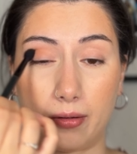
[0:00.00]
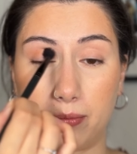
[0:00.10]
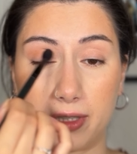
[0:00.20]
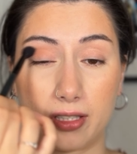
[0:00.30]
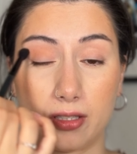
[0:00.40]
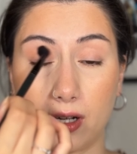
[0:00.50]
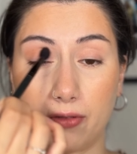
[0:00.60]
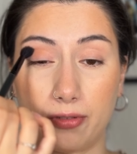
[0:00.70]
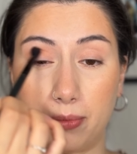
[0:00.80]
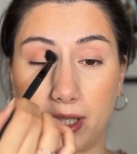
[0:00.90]
but start
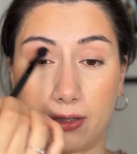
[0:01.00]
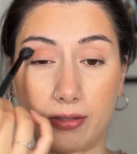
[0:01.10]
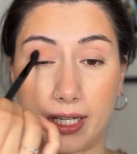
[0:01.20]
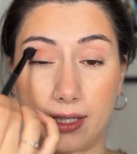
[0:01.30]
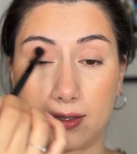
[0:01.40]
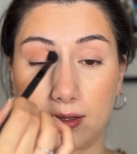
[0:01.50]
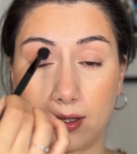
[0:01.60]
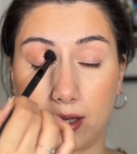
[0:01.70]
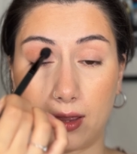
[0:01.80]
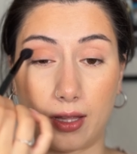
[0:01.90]
from the crease
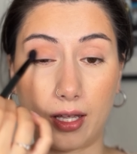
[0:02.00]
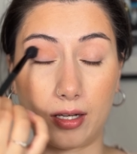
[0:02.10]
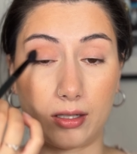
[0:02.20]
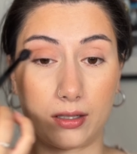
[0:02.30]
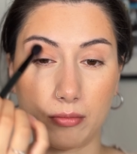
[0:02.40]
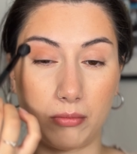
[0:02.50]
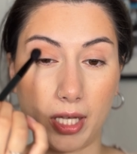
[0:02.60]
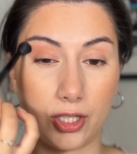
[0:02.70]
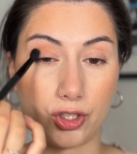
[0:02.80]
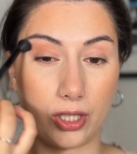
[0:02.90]
and then
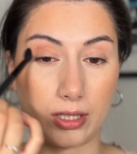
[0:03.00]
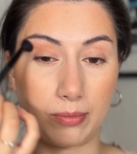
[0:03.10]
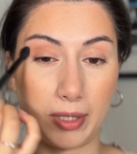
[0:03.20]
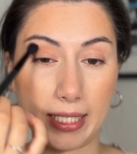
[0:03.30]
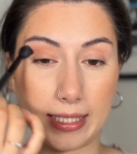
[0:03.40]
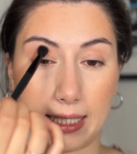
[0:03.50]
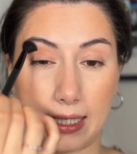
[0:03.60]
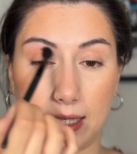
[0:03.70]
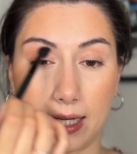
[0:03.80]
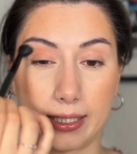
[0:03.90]
make sure it's blended
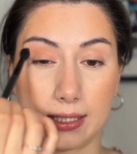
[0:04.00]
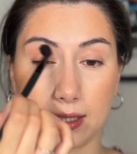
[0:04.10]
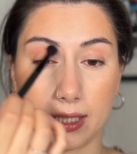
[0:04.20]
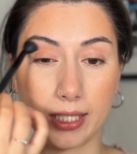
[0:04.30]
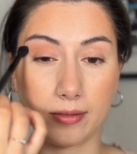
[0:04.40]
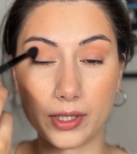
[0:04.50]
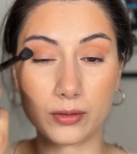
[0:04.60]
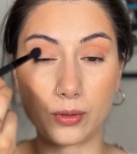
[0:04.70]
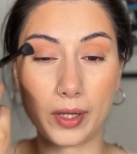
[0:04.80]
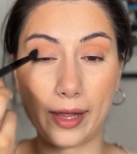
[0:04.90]
in nicely. This
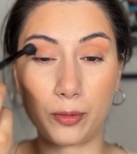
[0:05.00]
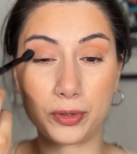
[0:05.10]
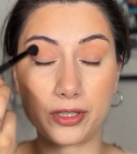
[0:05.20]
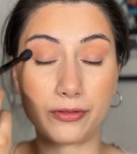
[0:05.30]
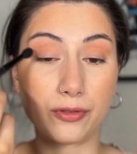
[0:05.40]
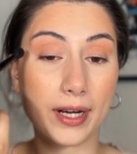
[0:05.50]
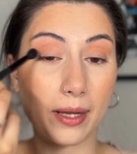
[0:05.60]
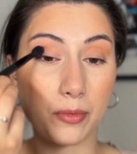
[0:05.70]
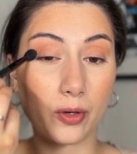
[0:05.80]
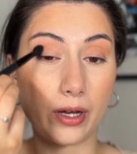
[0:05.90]
will help to
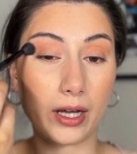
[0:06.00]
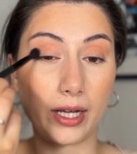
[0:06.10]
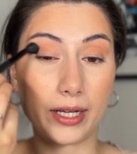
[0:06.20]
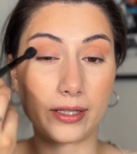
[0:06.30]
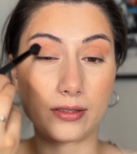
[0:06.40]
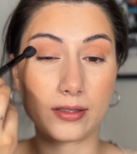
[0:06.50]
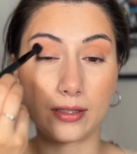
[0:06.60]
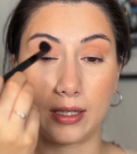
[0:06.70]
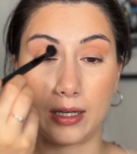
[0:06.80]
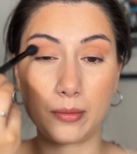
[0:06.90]
frame your eyes,
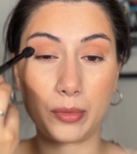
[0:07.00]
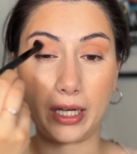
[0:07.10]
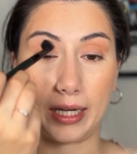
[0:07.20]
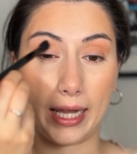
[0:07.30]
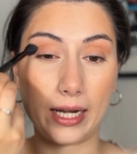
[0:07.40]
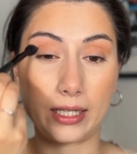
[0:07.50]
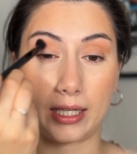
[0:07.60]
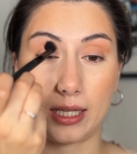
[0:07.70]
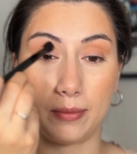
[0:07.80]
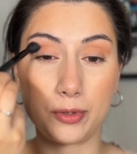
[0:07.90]
but again,
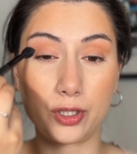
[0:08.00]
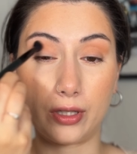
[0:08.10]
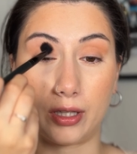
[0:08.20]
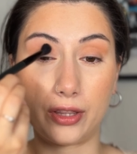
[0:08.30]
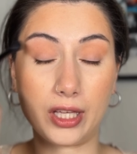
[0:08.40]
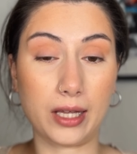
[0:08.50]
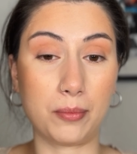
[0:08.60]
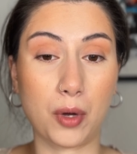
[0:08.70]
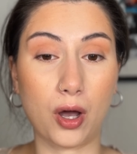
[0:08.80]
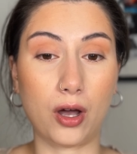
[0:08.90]
keep to the
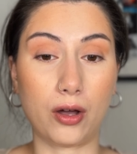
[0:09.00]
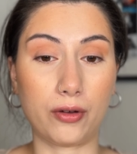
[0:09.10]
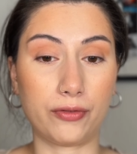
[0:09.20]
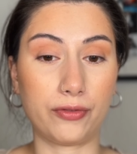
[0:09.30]
theme of